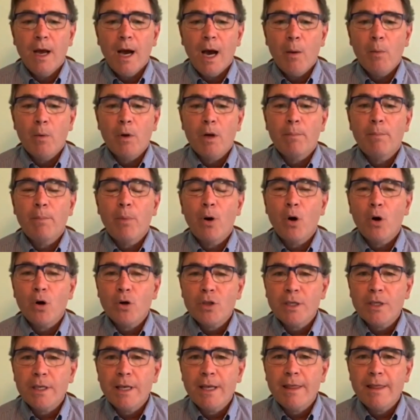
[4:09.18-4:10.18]
I want to
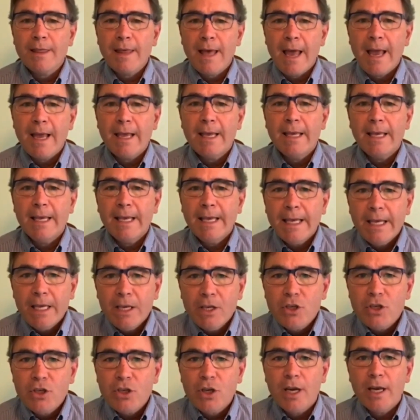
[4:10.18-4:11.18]
personally thank
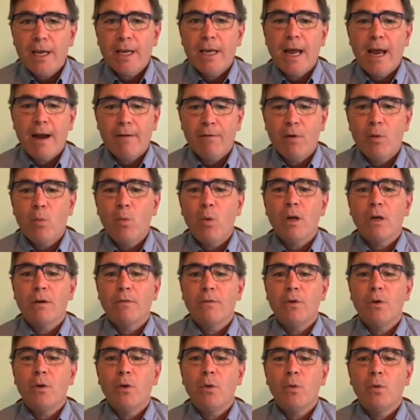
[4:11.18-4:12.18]
each and every
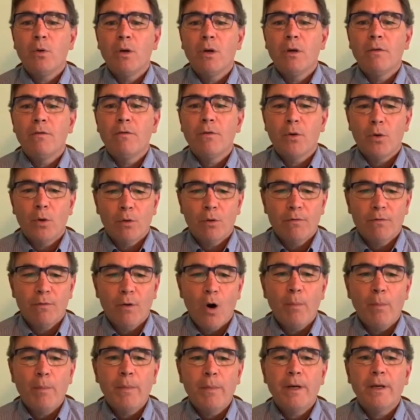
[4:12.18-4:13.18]
one of you for your
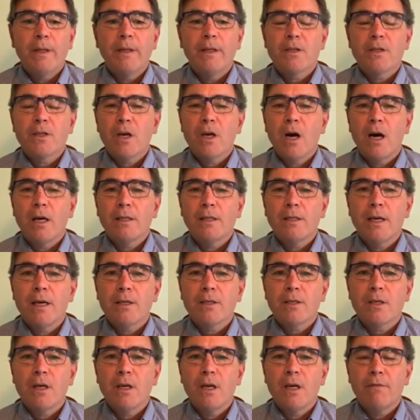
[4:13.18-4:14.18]
involvement in this
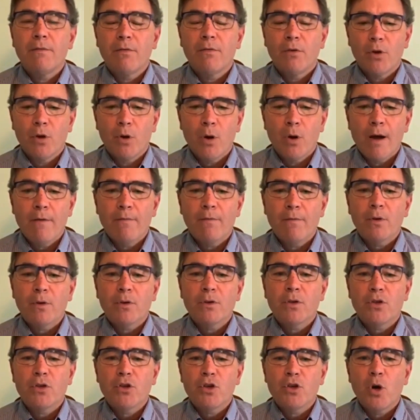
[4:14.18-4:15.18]
contest and for your
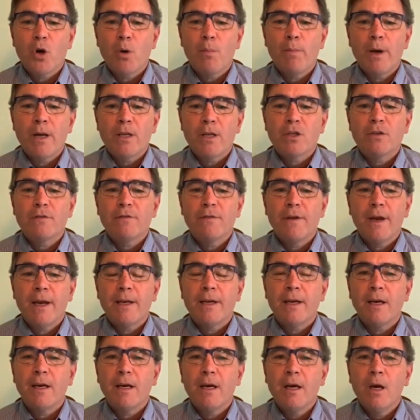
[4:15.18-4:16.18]
efforts to show
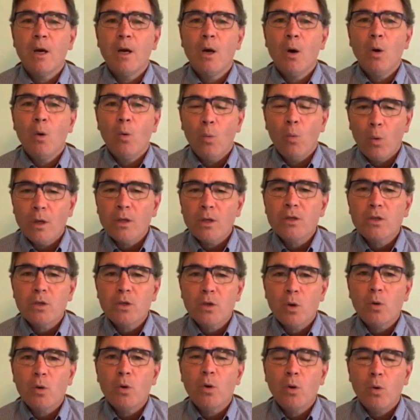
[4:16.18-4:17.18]
Pennsylvania what's
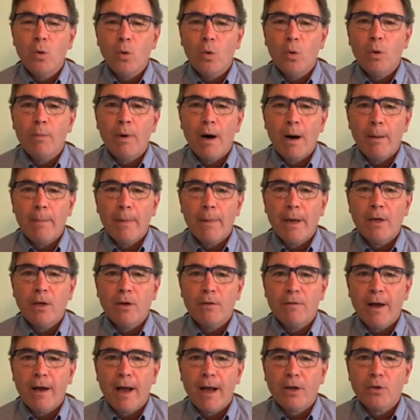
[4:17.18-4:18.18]
so cool about
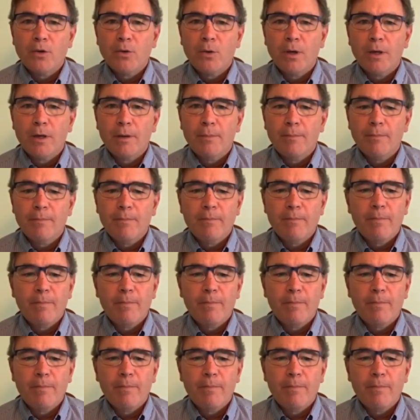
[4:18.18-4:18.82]
manufacturing.